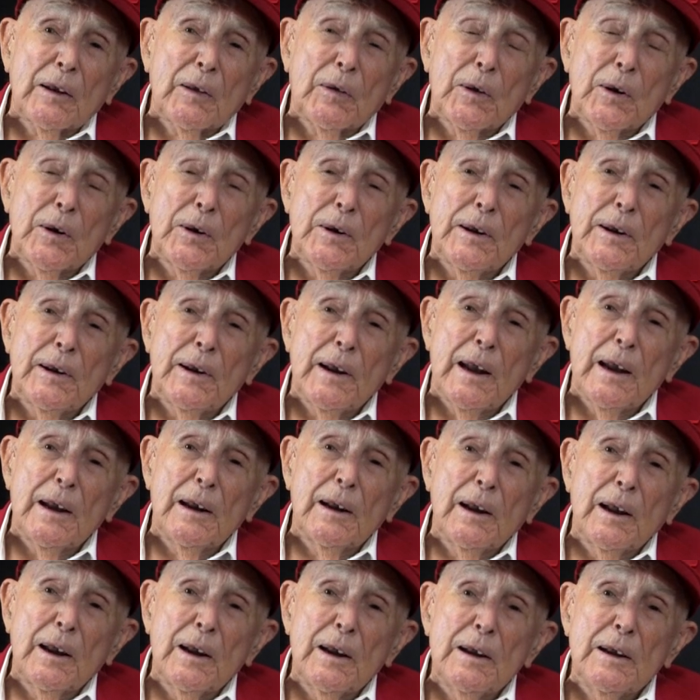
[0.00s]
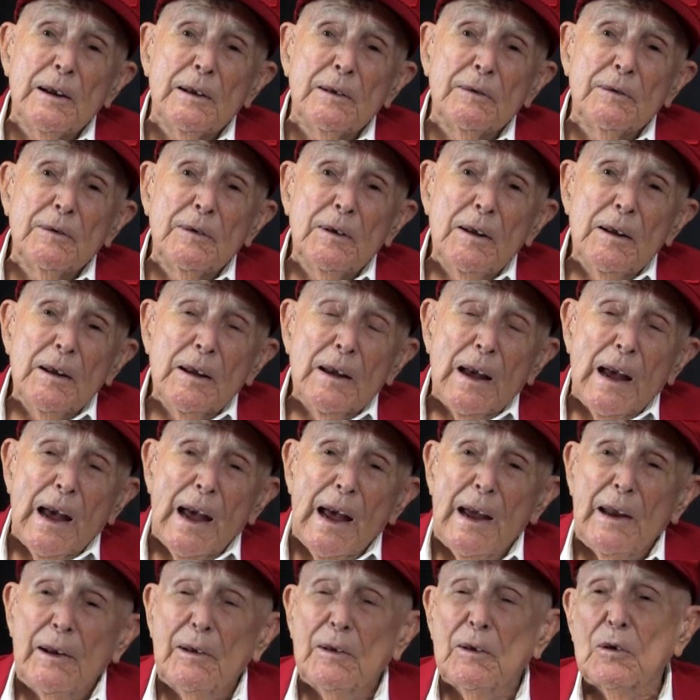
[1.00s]
a 30-day leave,
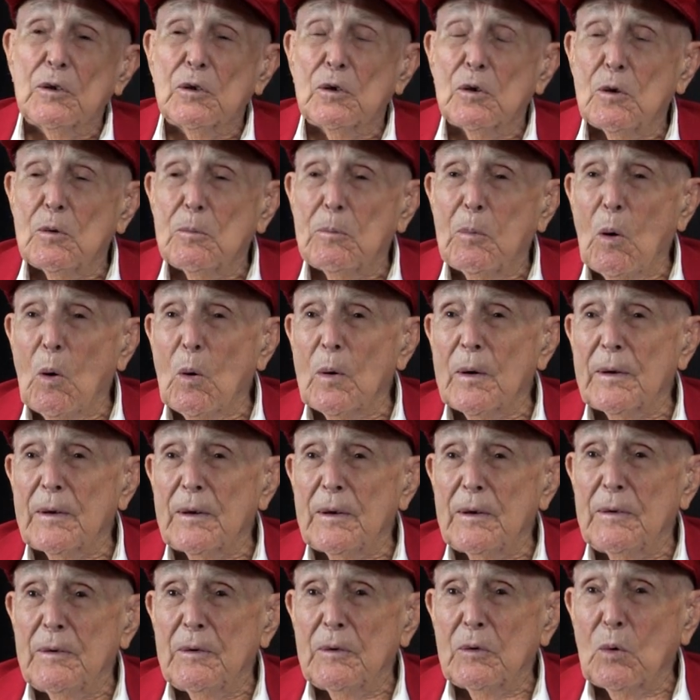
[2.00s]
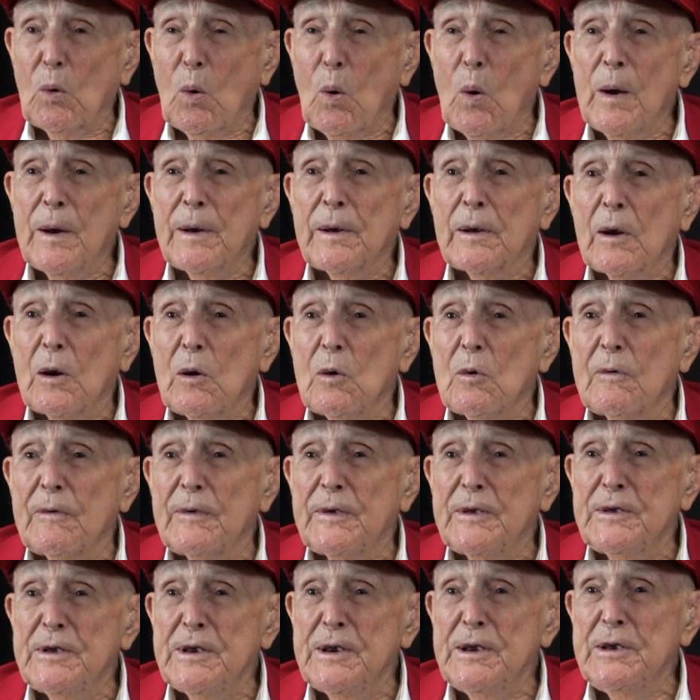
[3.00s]
and the report to Quantico,
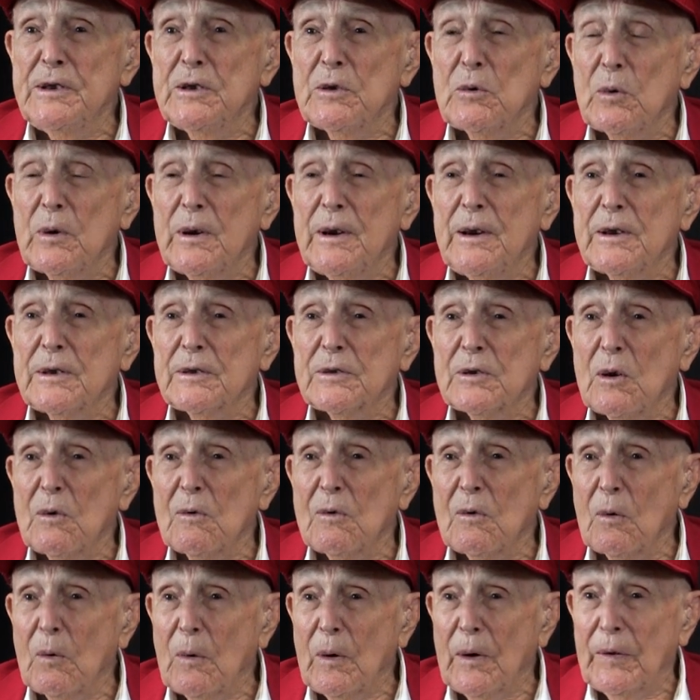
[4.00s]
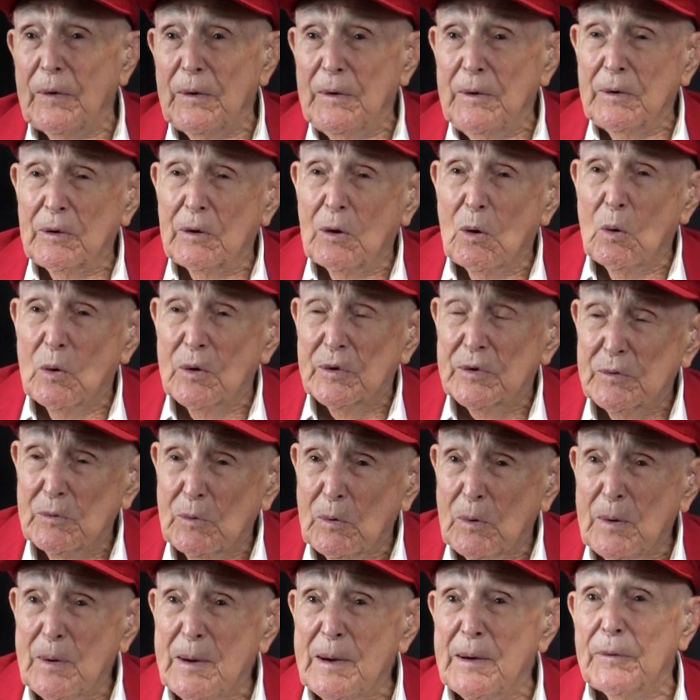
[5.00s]
Virginia when it was over with, and of course
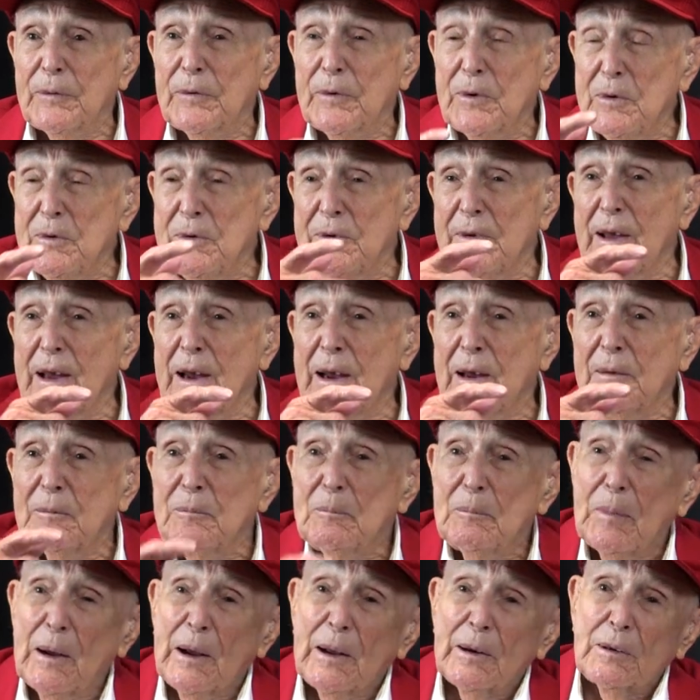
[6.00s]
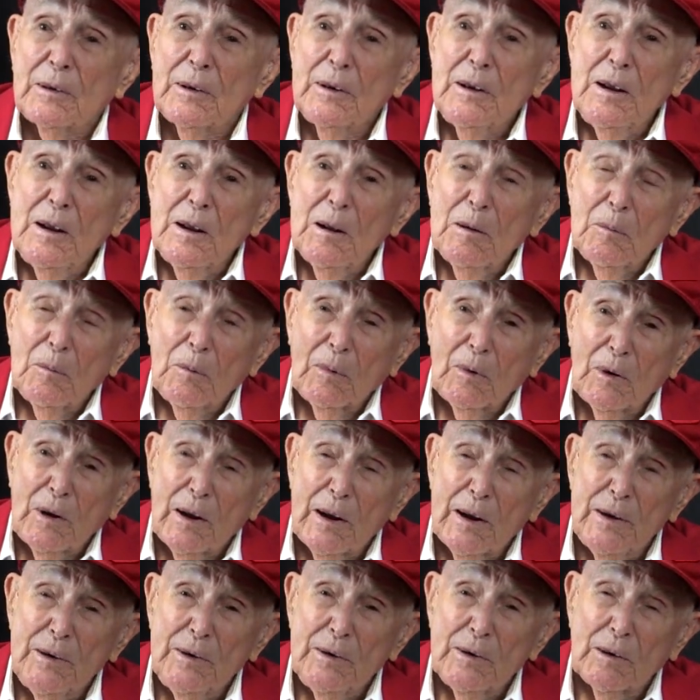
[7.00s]
we went through that about
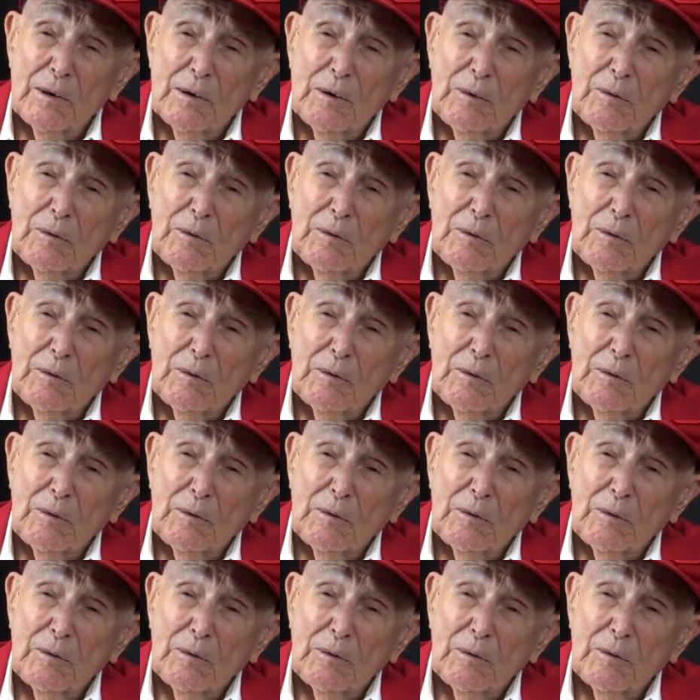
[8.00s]
getting